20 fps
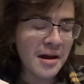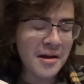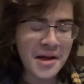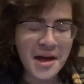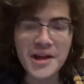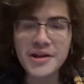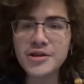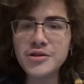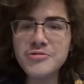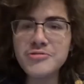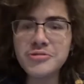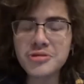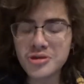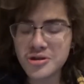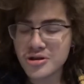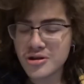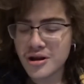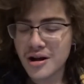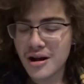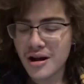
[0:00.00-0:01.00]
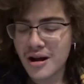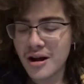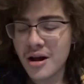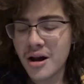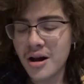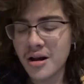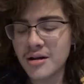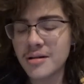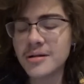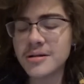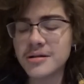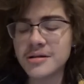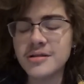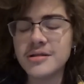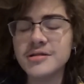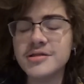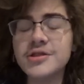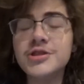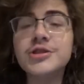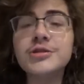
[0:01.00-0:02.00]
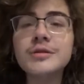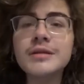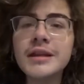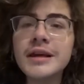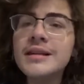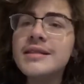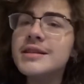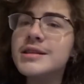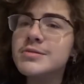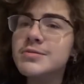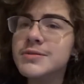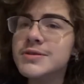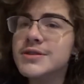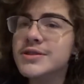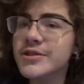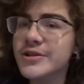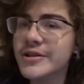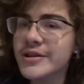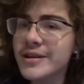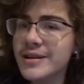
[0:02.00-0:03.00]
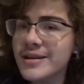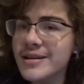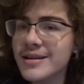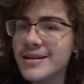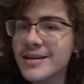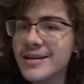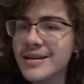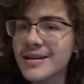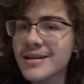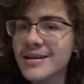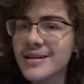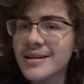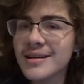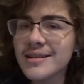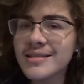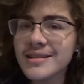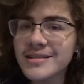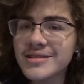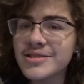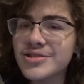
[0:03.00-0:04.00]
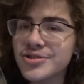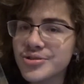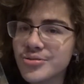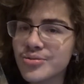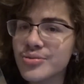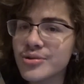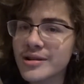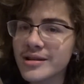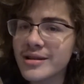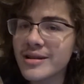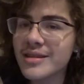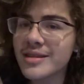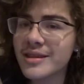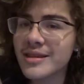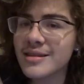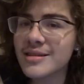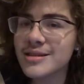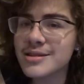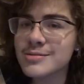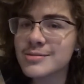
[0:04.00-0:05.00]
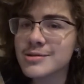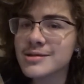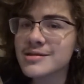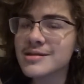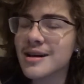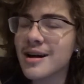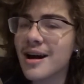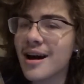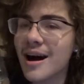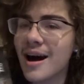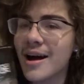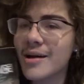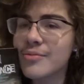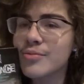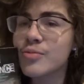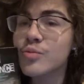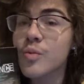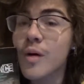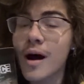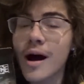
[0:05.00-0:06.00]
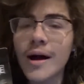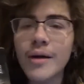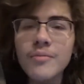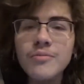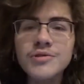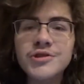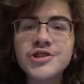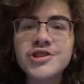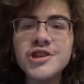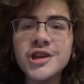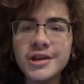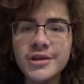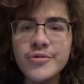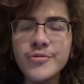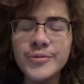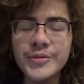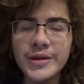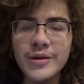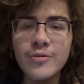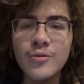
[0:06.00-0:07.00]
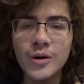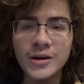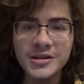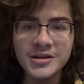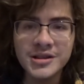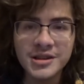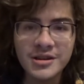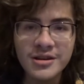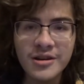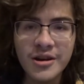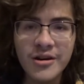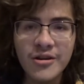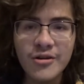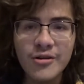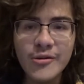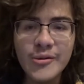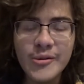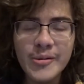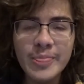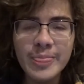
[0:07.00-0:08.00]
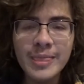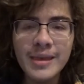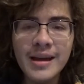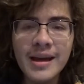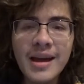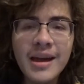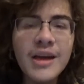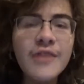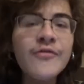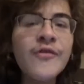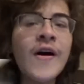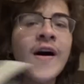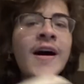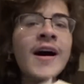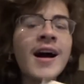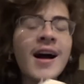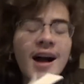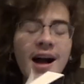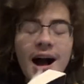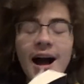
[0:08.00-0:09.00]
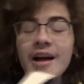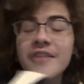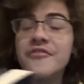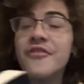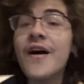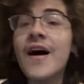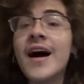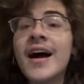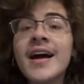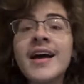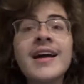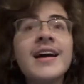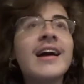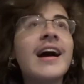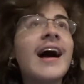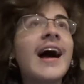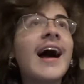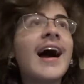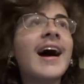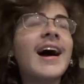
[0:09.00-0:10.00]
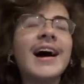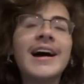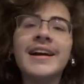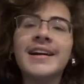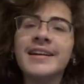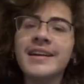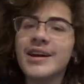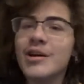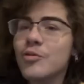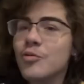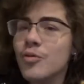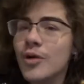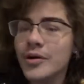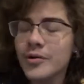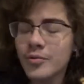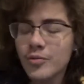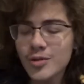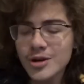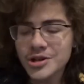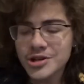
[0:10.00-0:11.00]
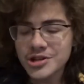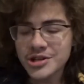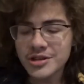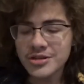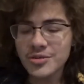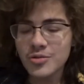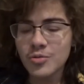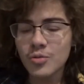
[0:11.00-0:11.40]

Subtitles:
And did you think this was good? Like, did you really think this was... I genuinely want to know. If I had one wish in the